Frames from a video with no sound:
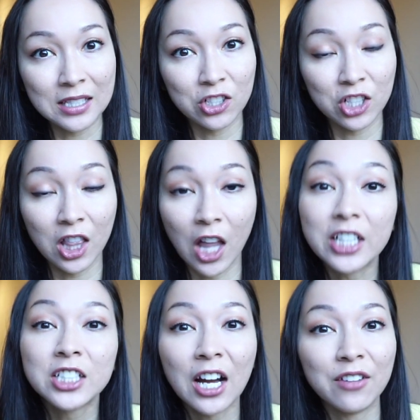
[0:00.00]
There's a
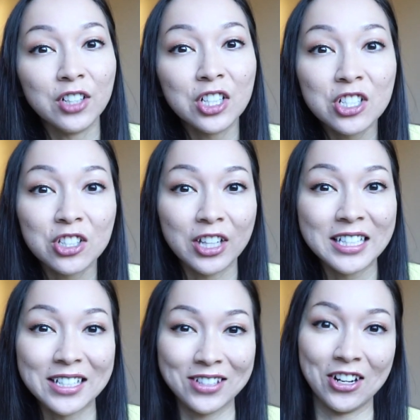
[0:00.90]
lot to cover, so
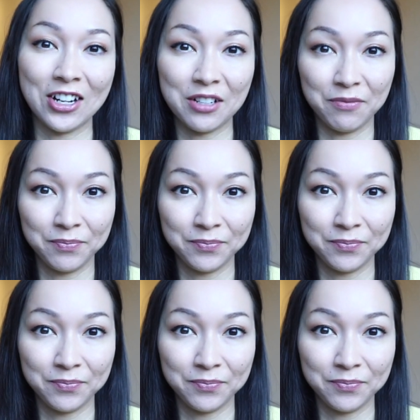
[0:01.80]
let's get started.